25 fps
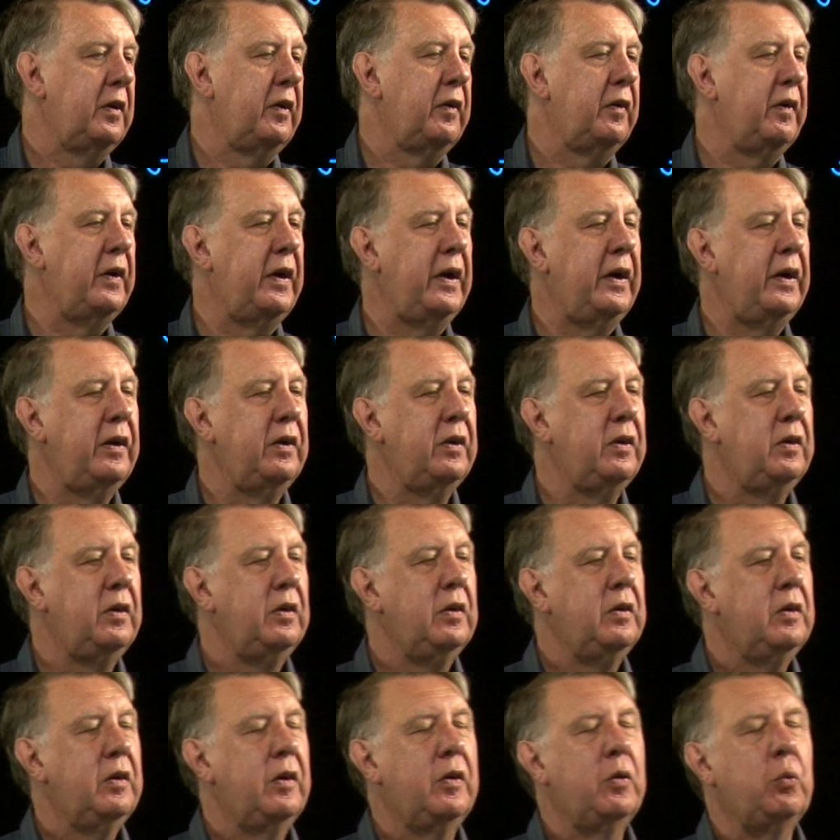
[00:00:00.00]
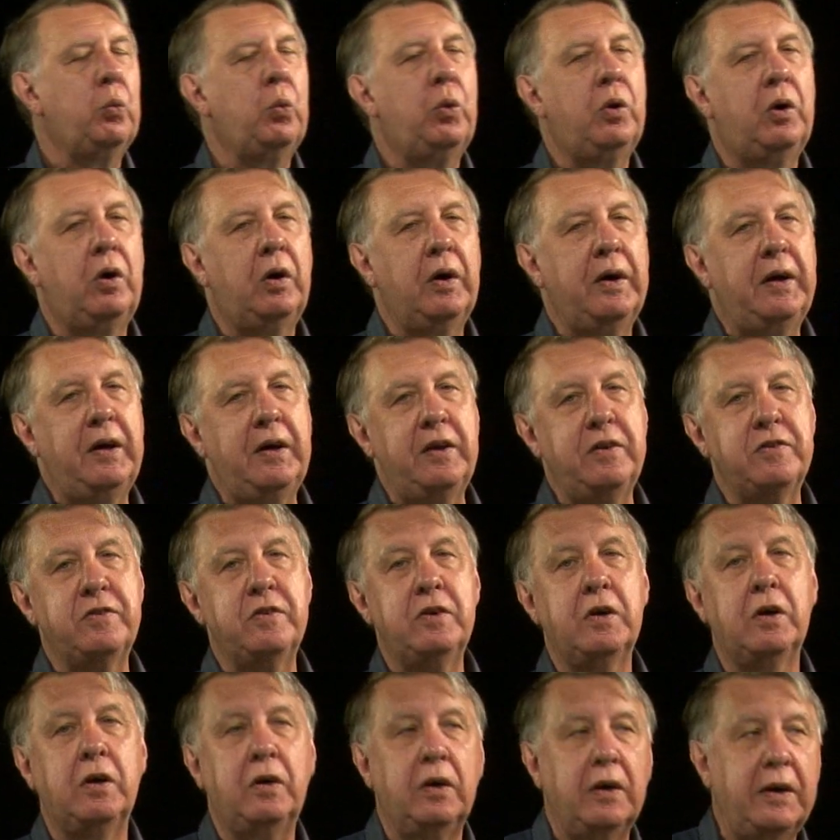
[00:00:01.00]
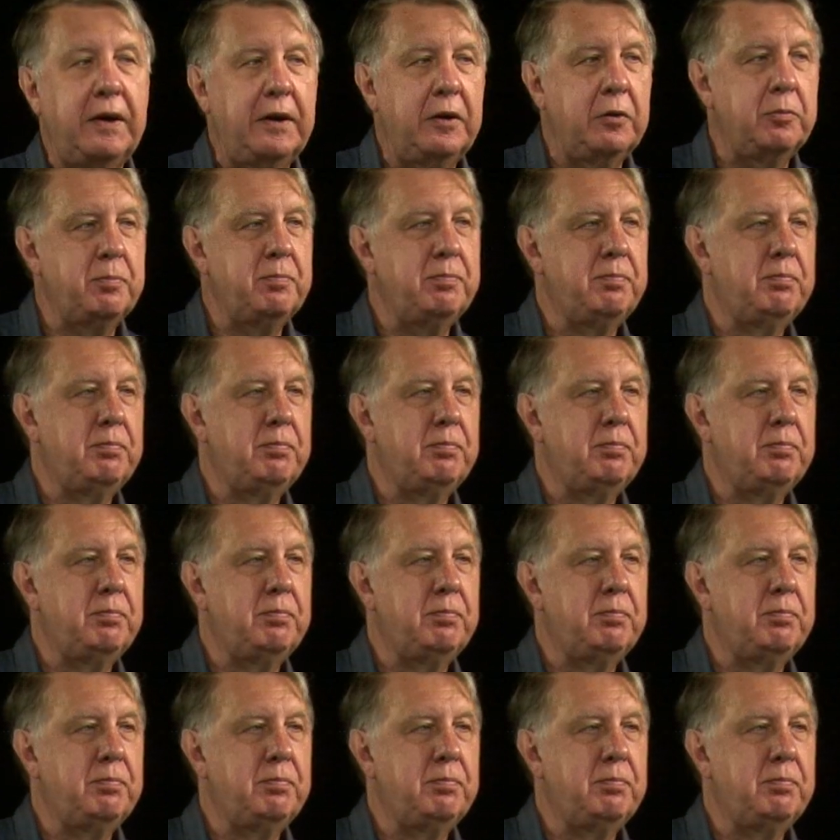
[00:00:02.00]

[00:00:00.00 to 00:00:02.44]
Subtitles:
then y is 9.